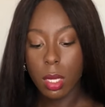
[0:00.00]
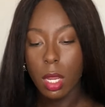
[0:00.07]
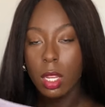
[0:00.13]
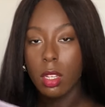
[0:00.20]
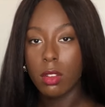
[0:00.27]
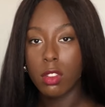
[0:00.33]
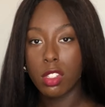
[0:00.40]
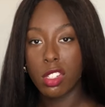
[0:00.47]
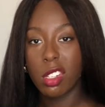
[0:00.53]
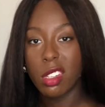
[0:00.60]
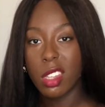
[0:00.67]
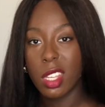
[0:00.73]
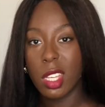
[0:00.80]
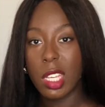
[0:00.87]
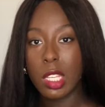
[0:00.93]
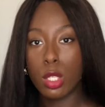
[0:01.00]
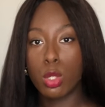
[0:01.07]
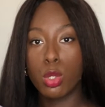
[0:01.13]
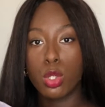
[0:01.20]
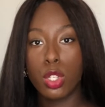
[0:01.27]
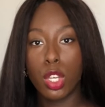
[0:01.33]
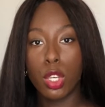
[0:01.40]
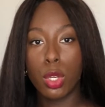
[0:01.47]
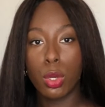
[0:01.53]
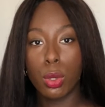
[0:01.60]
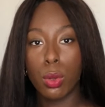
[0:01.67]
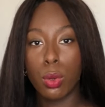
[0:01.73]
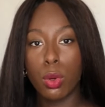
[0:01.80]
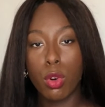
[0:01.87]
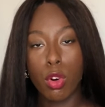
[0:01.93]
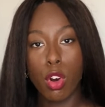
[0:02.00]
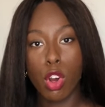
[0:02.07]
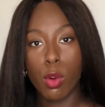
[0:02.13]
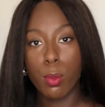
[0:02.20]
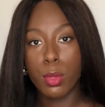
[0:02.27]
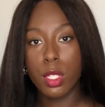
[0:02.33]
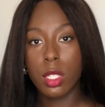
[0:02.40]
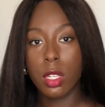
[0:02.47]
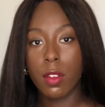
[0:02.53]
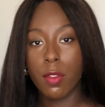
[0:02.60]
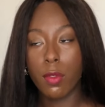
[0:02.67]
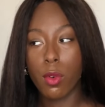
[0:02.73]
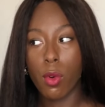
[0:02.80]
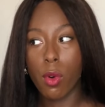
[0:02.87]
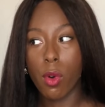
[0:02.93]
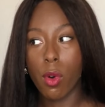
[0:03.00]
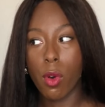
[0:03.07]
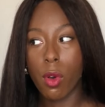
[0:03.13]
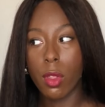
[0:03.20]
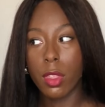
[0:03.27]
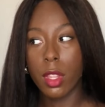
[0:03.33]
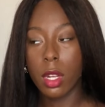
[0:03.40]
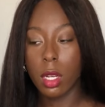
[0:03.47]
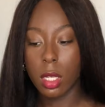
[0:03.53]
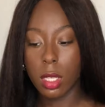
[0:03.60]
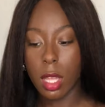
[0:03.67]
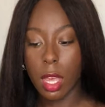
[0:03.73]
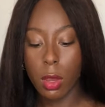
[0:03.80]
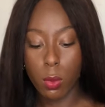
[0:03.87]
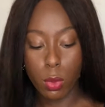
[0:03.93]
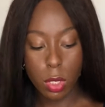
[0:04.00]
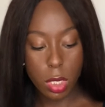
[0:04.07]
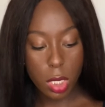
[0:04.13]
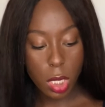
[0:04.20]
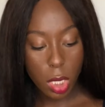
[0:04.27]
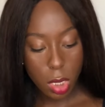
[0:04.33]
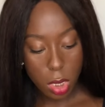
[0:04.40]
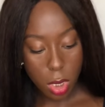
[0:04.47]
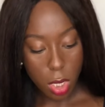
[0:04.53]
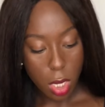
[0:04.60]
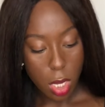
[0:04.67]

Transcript: I do think it's too cropped for the look that I wanted.